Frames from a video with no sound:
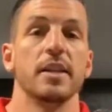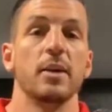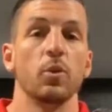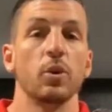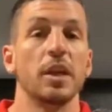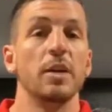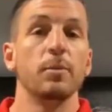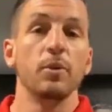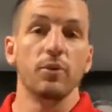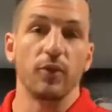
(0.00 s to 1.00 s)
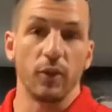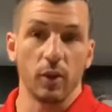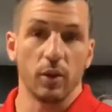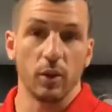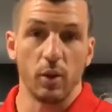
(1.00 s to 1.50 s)
it will keep you
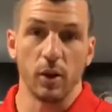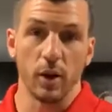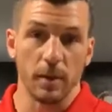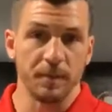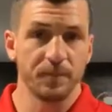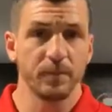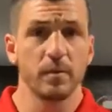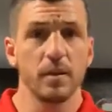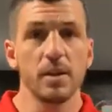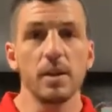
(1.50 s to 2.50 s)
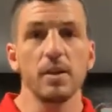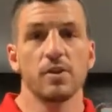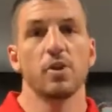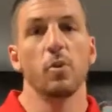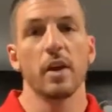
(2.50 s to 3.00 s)
fuller longer.
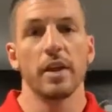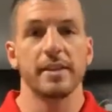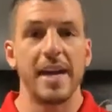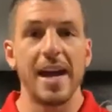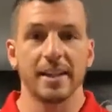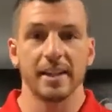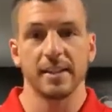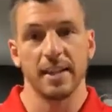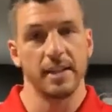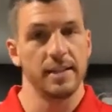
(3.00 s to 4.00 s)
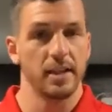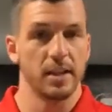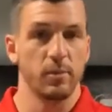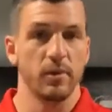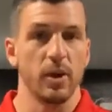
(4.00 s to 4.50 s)
So one of the tactics that I tell
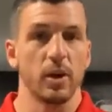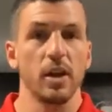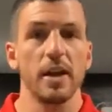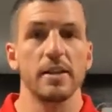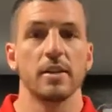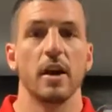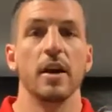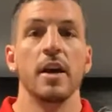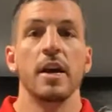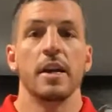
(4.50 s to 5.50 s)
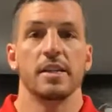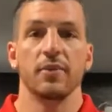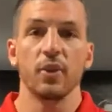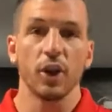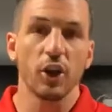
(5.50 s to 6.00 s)
some of our clients are, is
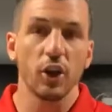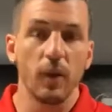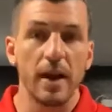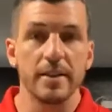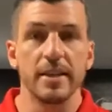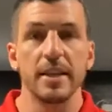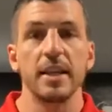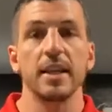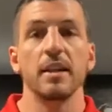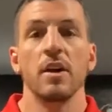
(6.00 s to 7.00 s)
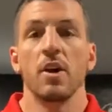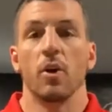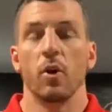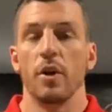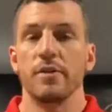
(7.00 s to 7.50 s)
if you're gonna go out to eat,
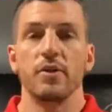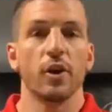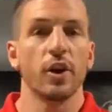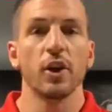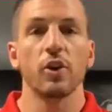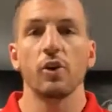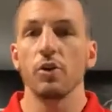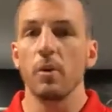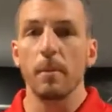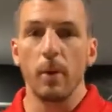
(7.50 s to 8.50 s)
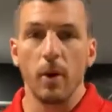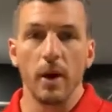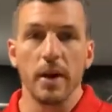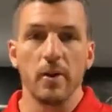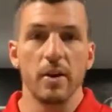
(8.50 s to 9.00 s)
or if you're gonna go to a
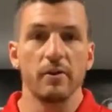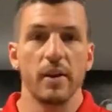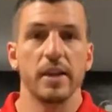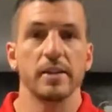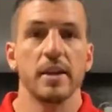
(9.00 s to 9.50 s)
party or an event,